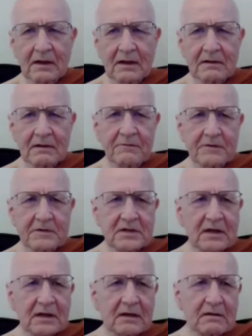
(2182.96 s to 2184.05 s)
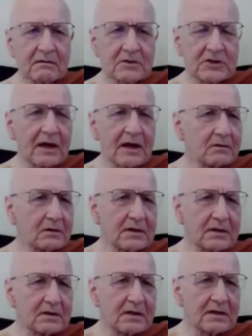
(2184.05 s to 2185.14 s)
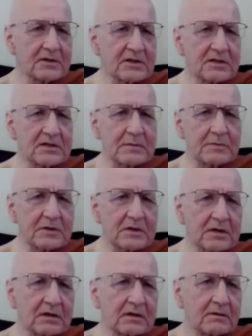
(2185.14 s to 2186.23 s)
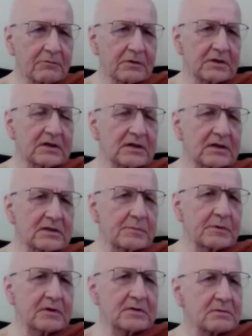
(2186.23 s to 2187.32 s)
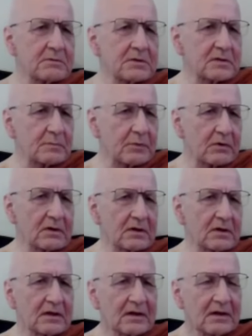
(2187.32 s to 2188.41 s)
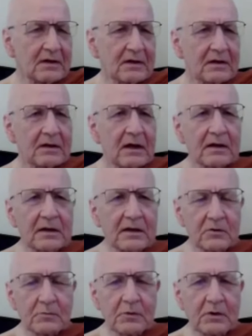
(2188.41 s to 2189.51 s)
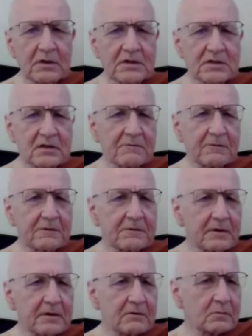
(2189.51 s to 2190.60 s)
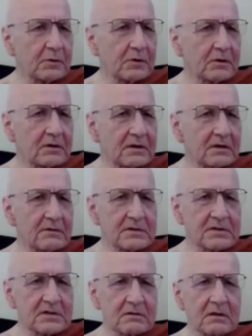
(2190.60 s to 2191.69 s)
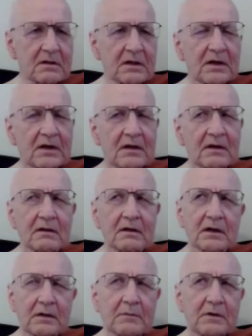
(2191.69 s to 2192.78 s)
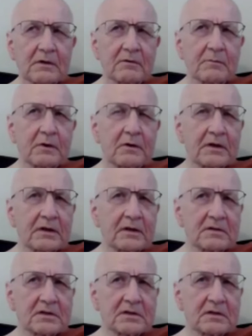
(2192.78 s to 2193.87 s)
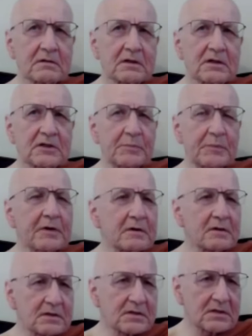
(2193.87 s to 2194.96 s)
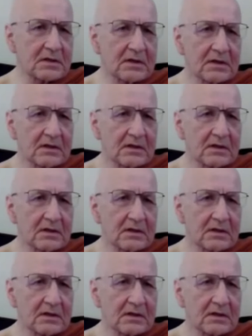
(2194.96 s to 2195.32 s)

And if it's taken shallowly, it just seems kind of ridiculous, because there is the body. A 90-year-old body is not a 50-year-old body, and there is still the comma of a body, and there's still the experience.